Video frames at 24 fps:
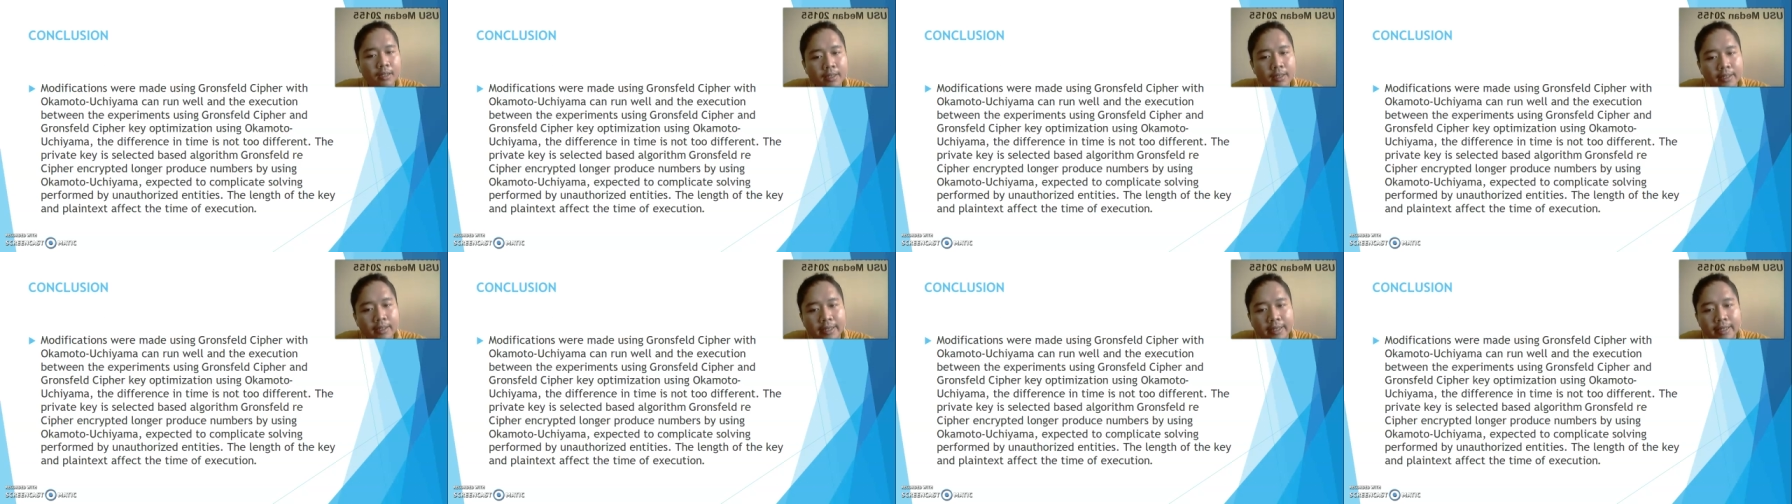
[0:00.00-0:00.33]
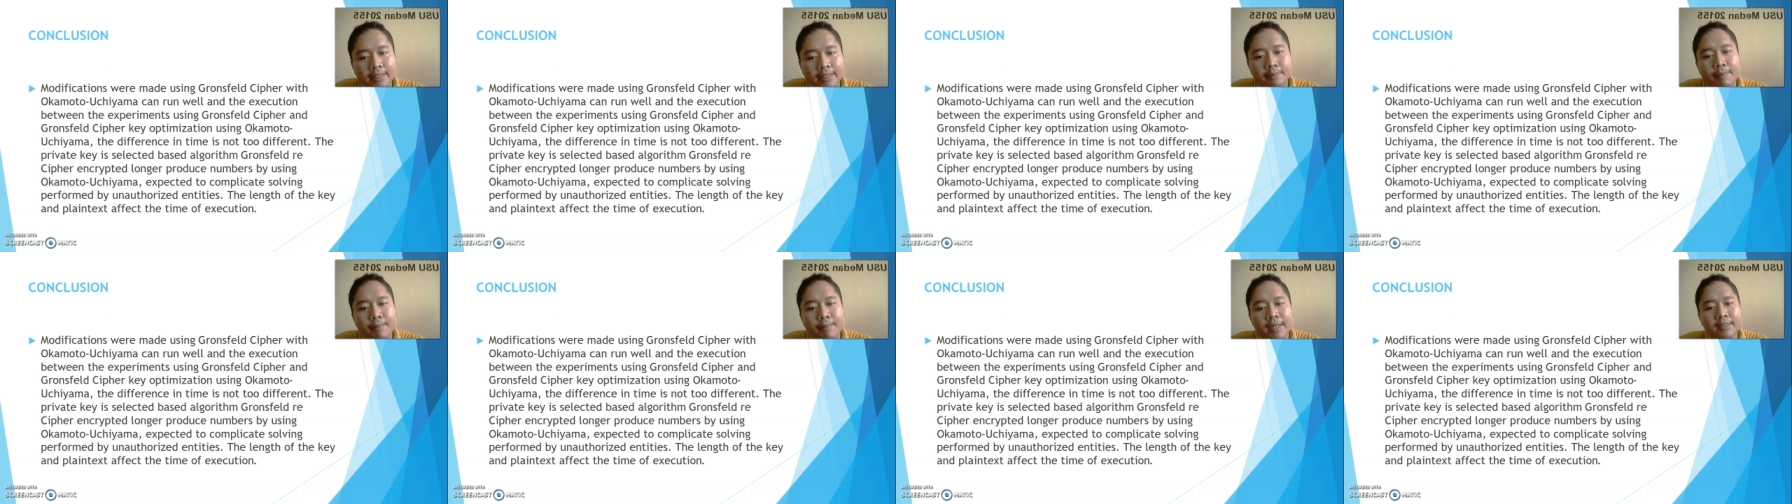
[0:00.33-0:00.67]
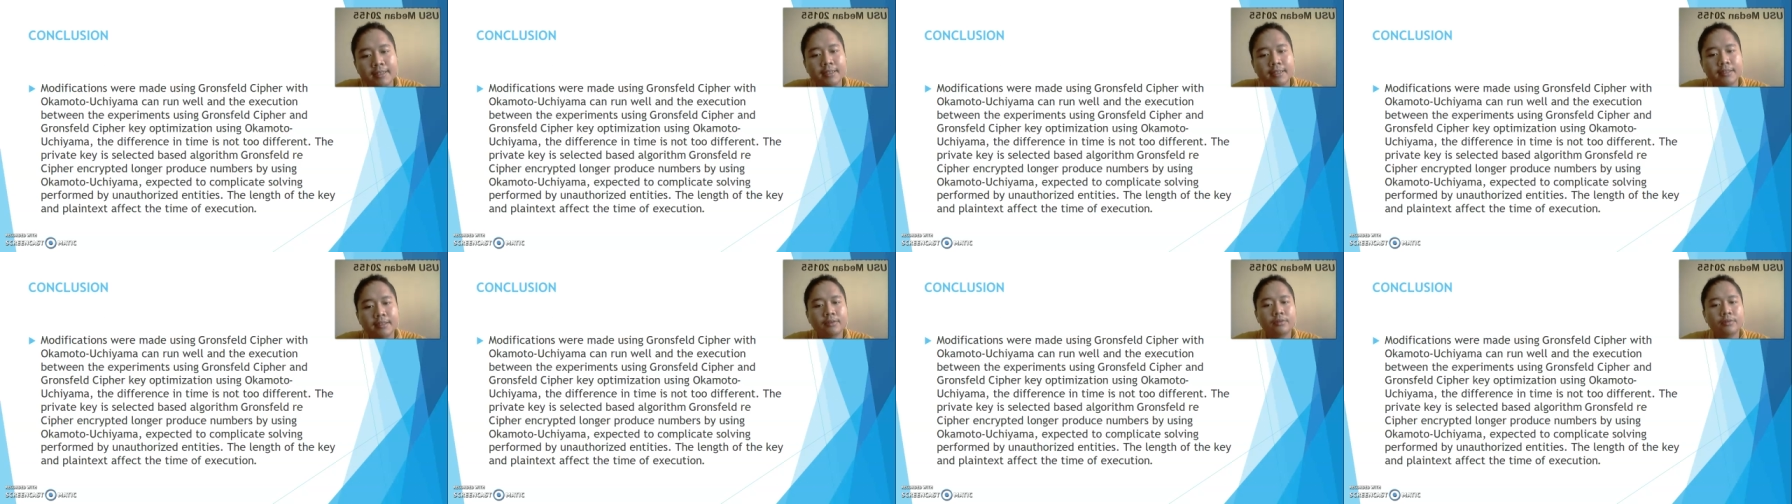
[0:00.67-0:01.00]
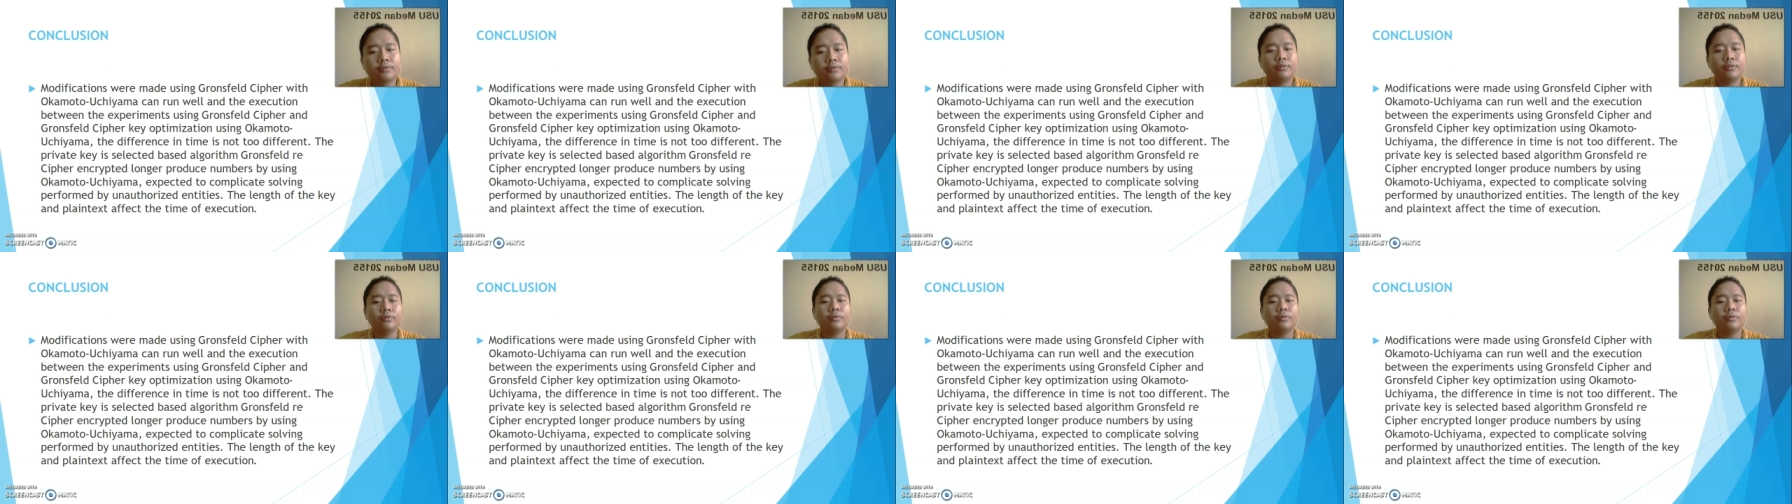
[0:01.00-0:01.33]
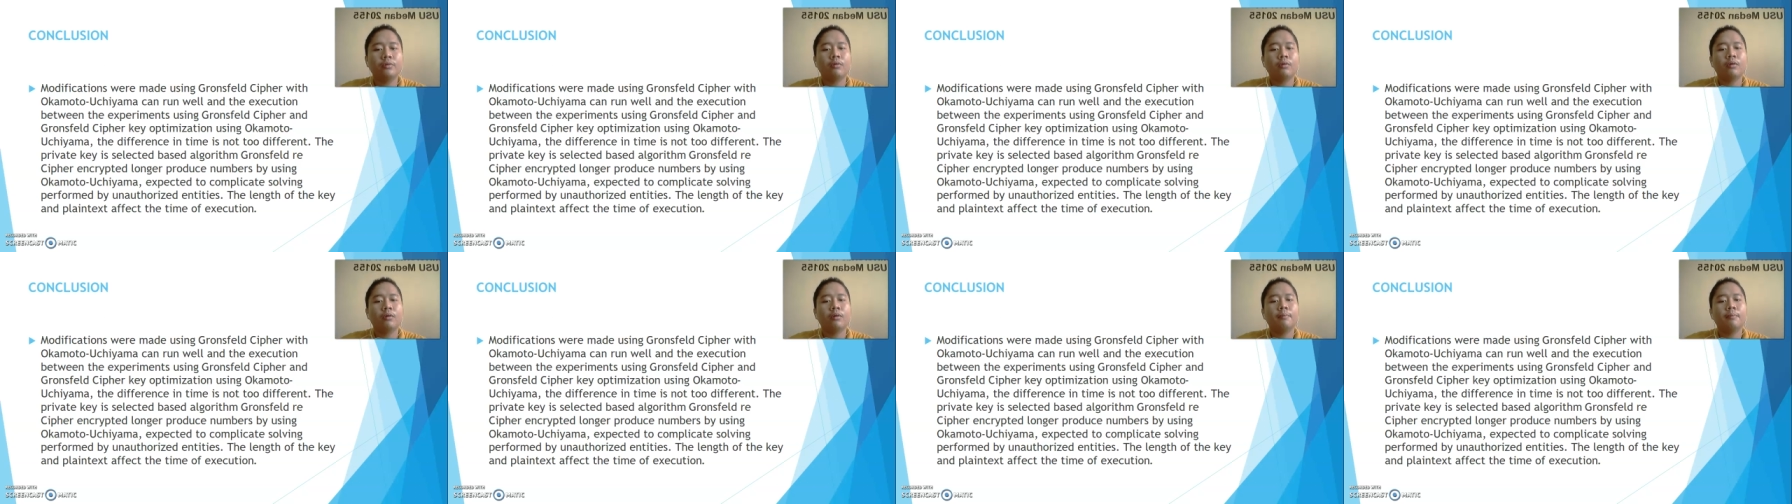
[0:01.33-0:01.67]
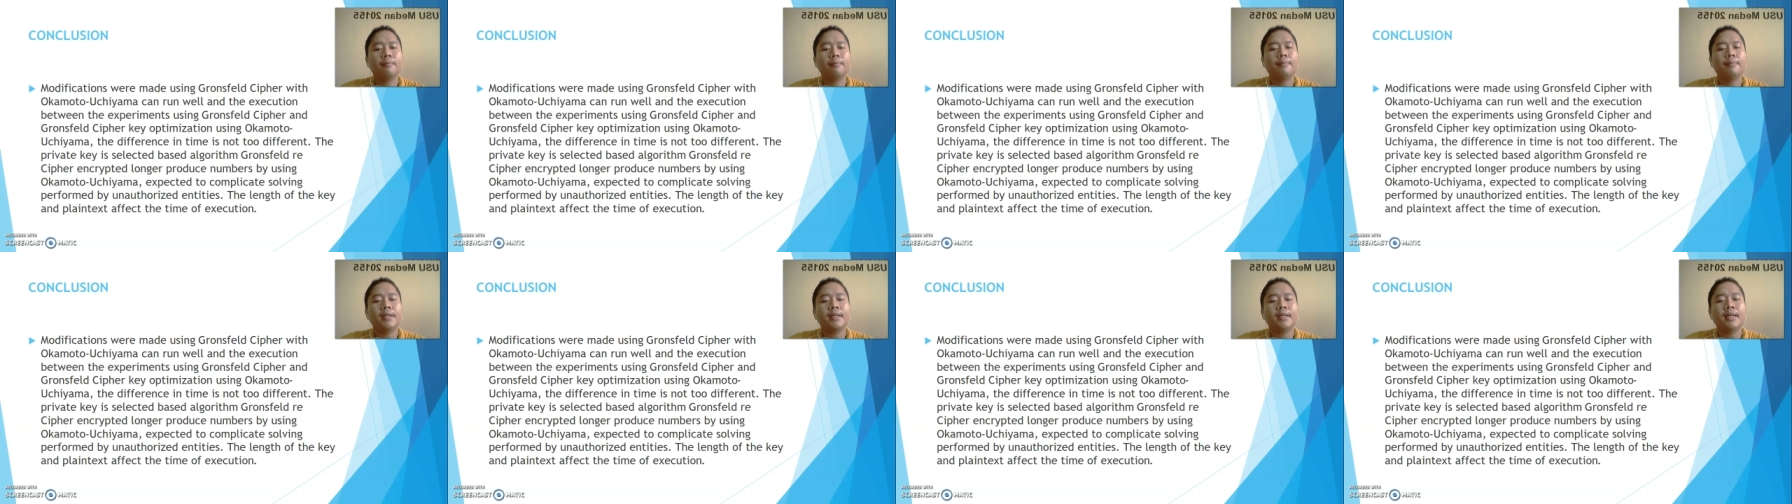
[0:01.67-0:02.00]
expected to
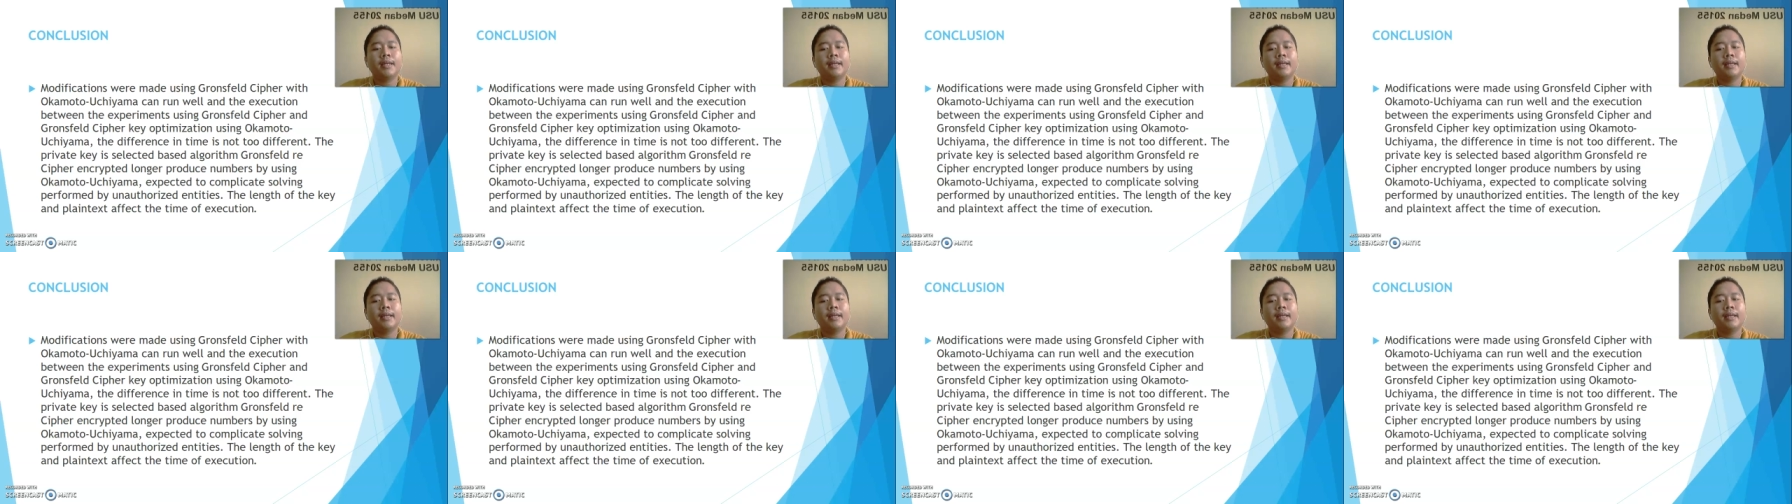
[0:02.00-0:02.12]
complicate